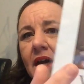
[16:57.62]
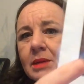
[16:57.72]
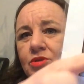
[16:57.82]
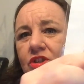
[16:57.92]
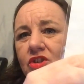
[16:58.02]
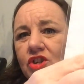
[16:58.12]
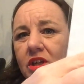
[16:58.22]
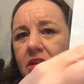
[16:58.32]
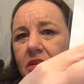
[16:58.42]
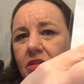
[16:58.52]
I'm
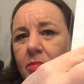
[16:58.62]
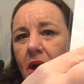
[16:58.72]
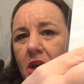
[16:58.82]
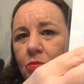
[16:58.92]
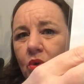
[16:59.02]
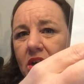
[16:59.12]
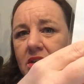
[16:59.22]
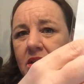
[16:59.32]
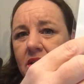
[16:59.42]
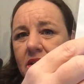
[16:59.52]
stitching the bottom one